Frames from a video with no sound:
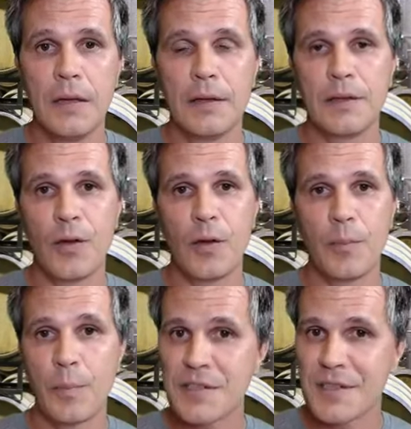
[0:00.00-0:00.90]
you know,
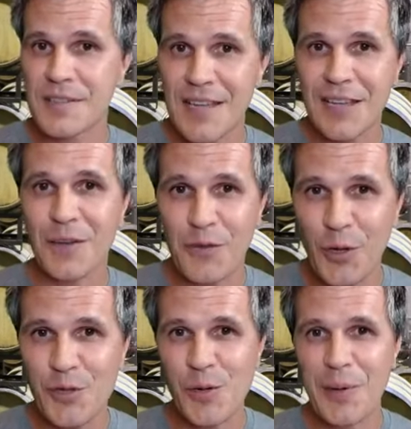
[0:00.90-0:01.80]
but it's a second and
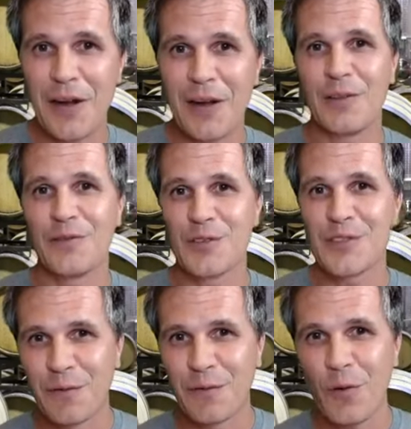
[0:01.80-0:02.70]
third year barrel
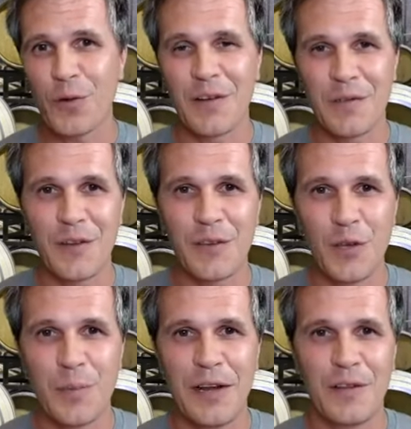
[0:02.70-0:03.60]
versus a fourth and a fifth year
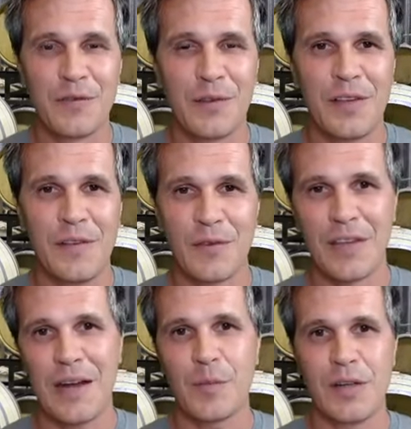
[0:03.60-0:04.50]
barrel for the for the
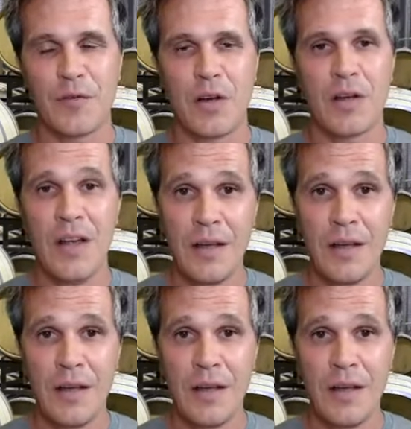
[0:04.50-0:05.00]
Cabernet Franc.